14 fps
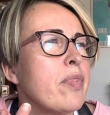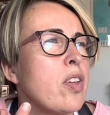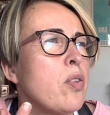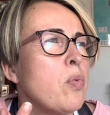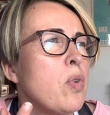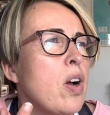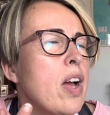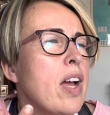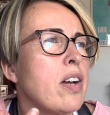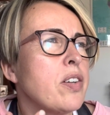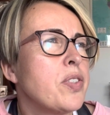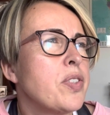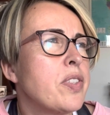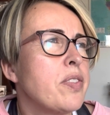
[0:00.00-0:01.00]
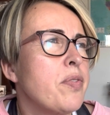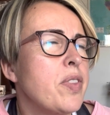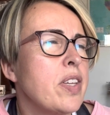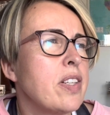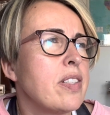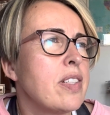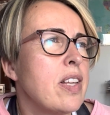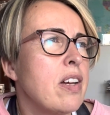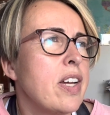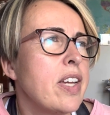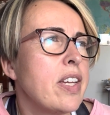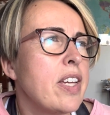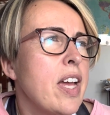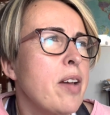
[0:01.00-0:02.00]
What else? Things
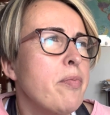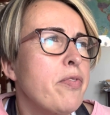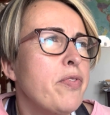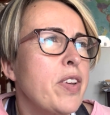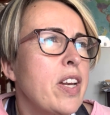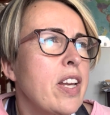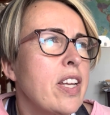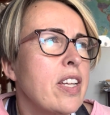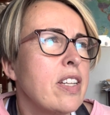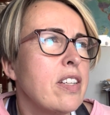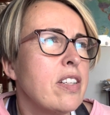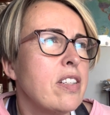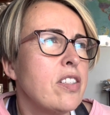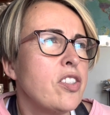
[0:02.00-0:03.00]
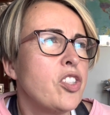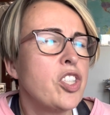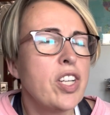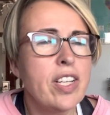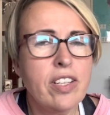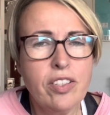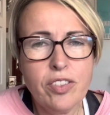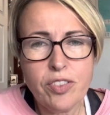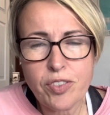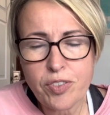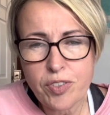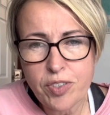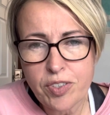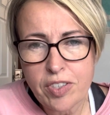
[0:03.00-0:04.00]
like feeling
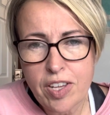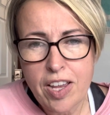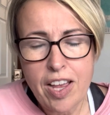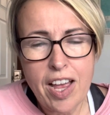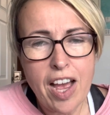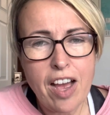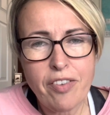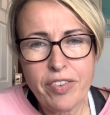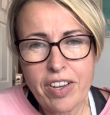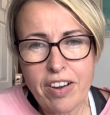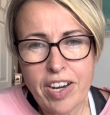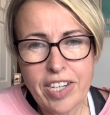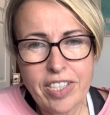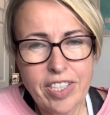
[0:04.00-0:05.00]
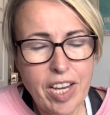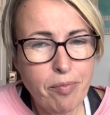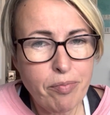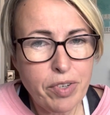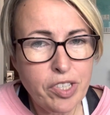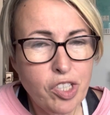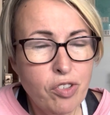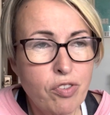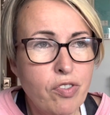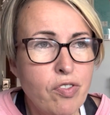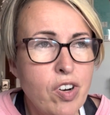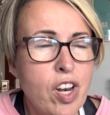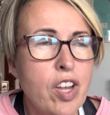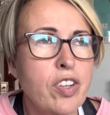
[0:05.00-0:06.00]
chills, having a high temperature
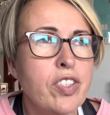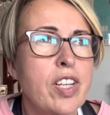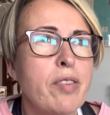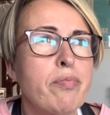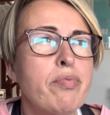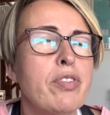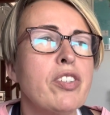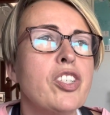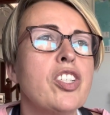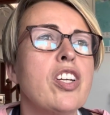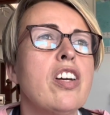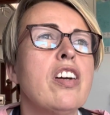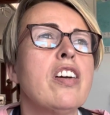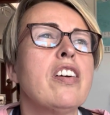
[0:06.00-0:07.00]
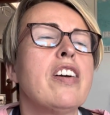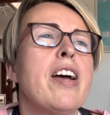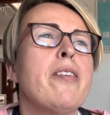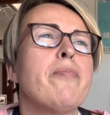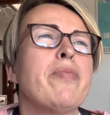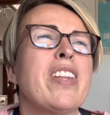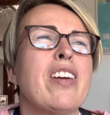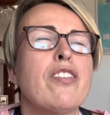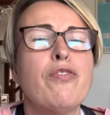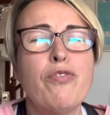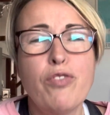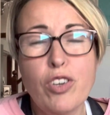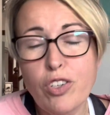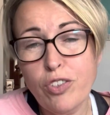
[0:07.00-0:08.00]
or a low temperature, like
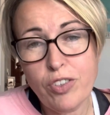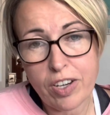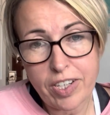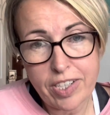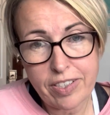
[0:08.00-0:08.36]
flu-like